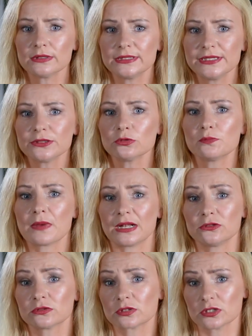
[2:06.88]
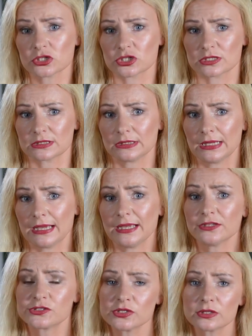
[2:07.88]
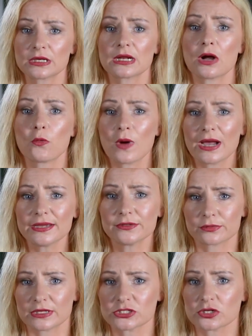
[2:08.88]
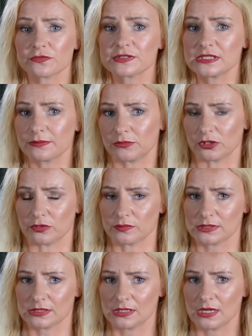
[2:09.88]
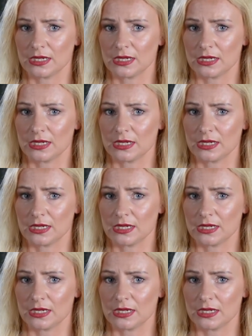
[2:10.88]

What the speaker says: lead to malnutrition and trigger a wide range of symptoms,